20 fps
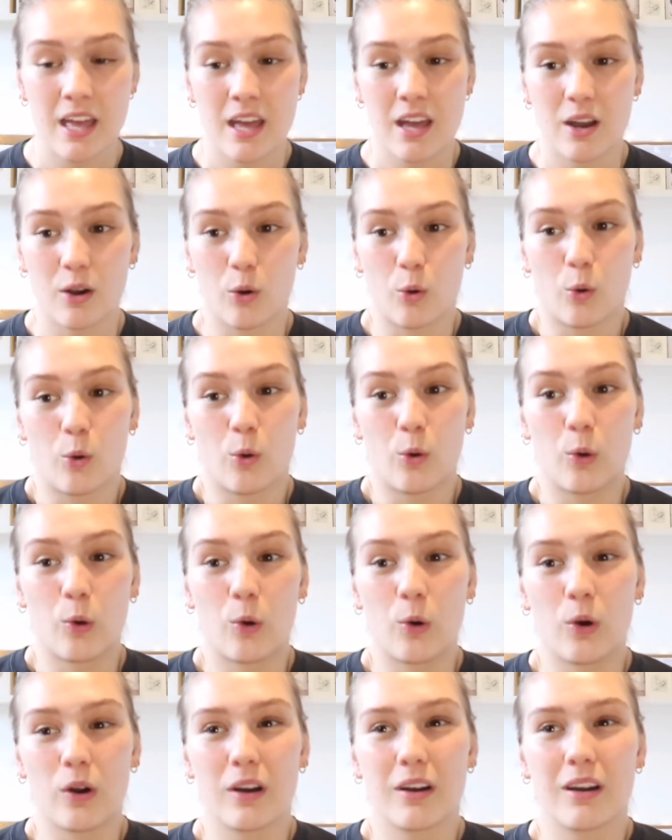
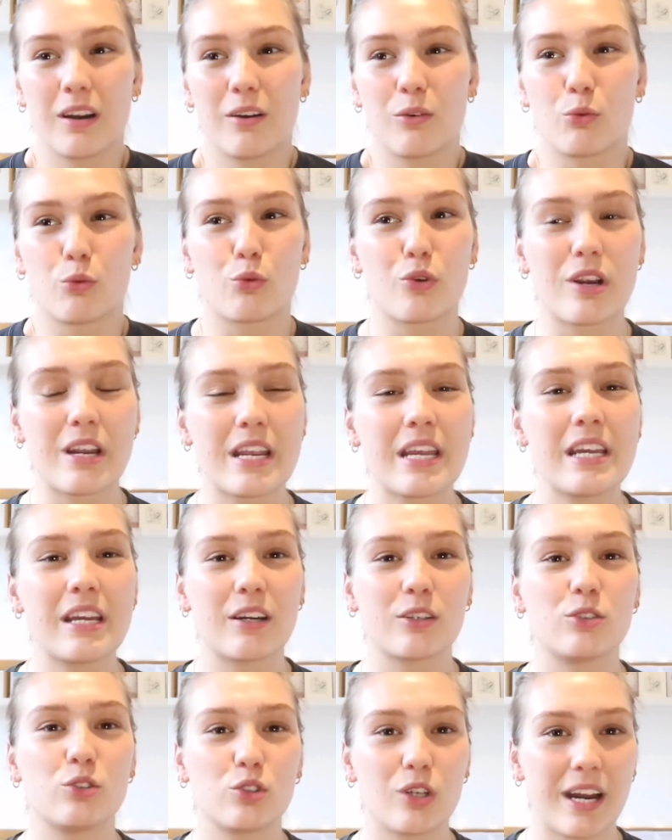or
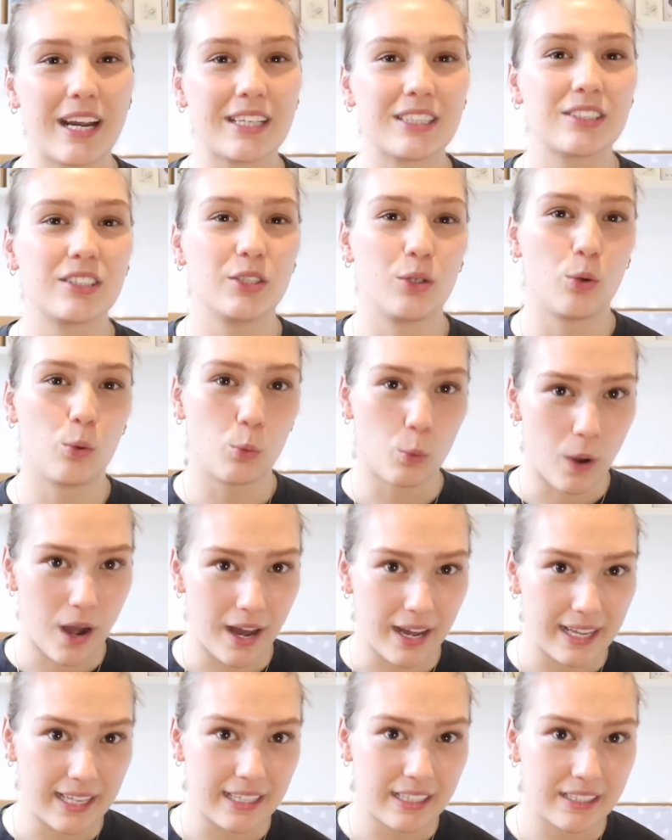readdress your
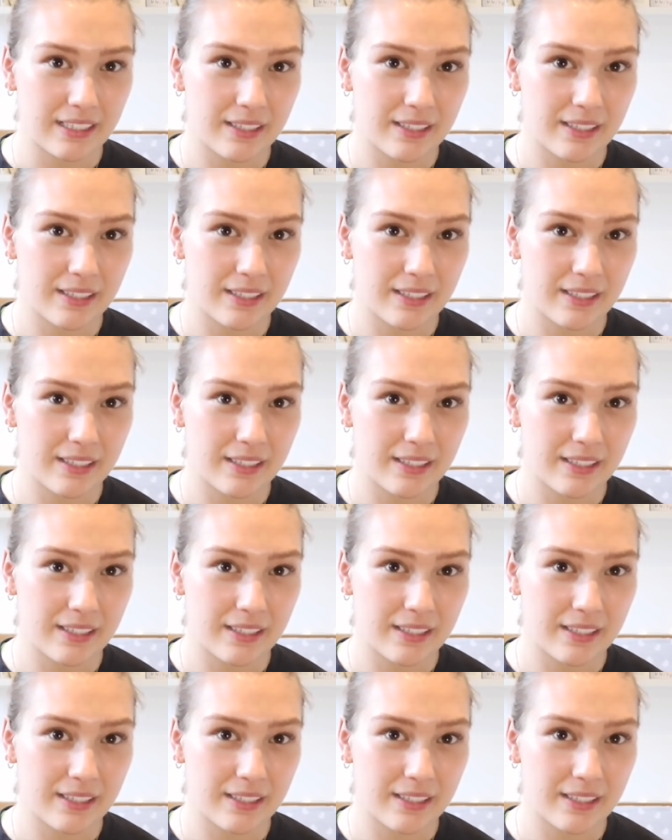why